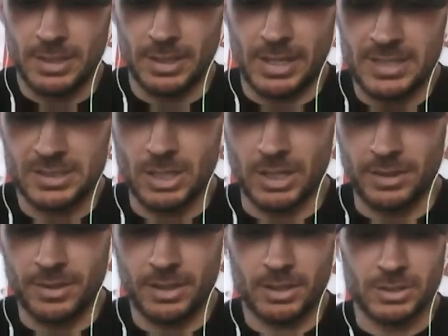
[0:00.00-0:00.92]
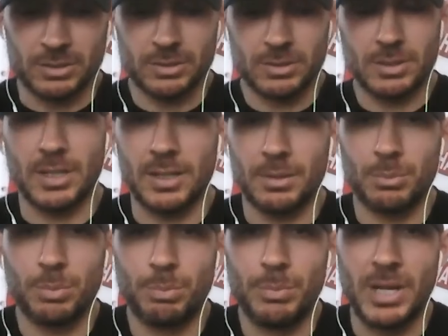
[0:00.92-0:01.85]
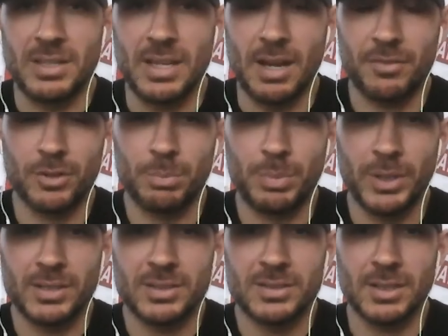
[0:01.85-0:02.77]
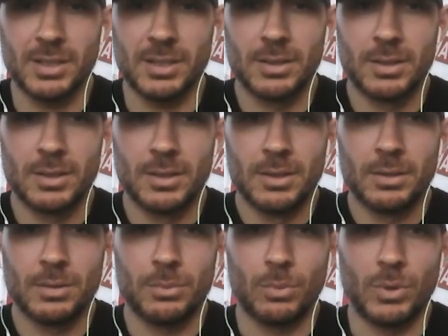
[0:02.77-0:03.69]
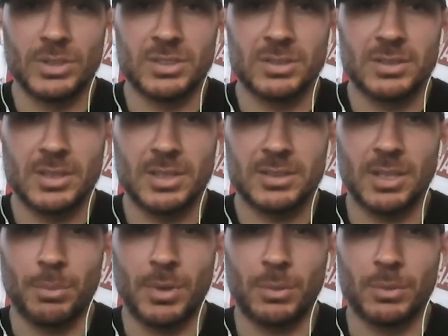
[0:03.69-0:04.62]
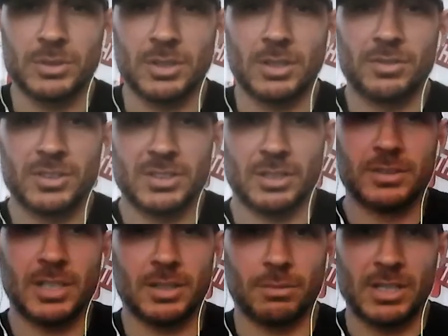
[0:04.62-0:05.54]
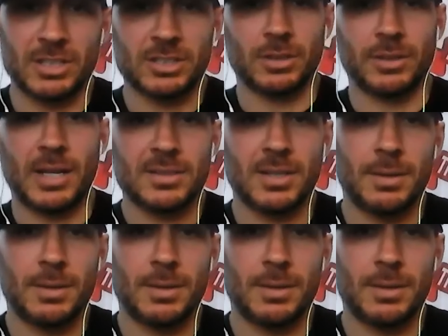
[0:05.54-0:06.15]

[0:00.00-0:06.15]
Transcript: the guys got in there and made the effort, but wasn't something that was going to facilitate the rescue at that